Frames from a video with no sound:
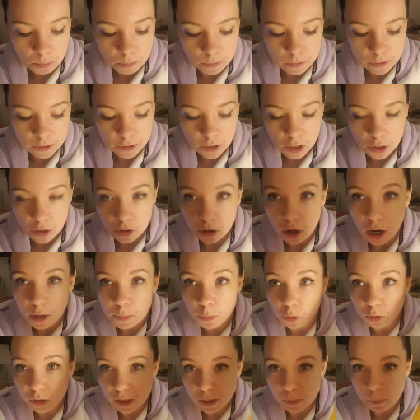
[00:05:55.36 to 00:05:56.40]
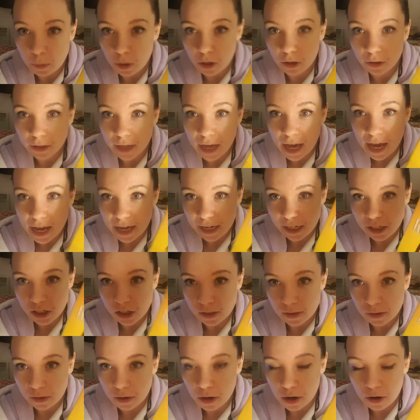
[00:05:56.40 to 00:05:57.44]
So I bought this book
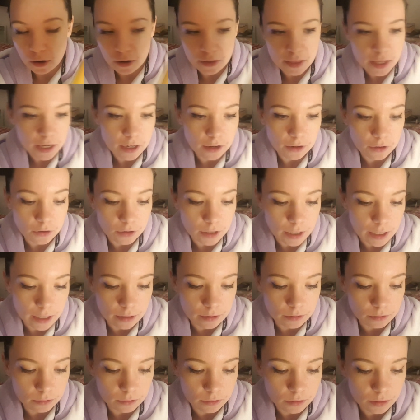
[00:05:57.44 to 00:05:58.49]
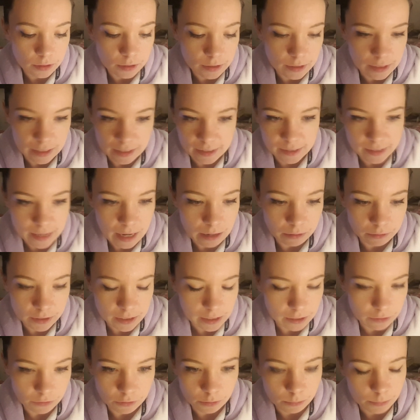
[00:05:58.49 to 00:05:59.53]
ages ago. I think I got it
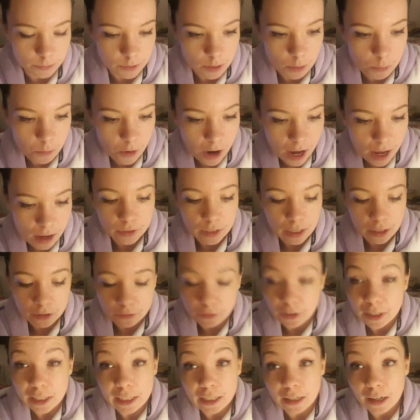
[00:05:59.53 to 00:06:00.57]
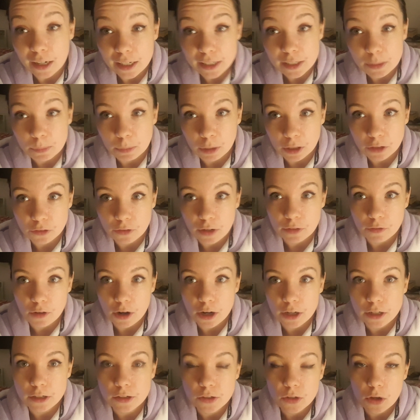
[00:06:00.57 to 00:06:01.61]
discounted from somewhere, and I really liked Blood Red
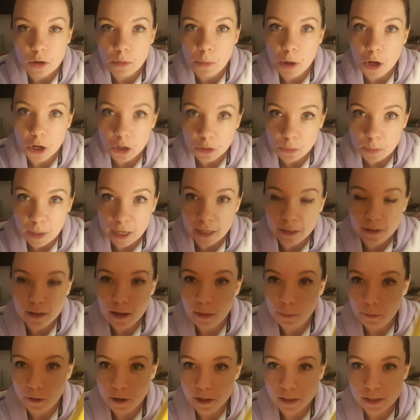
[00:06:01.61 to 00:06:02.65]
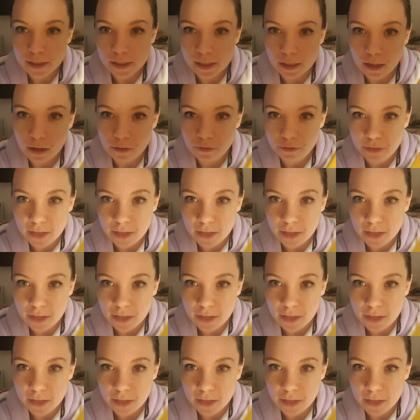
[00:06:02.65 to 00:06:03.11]
Road, so I'm hoping that I'm going to love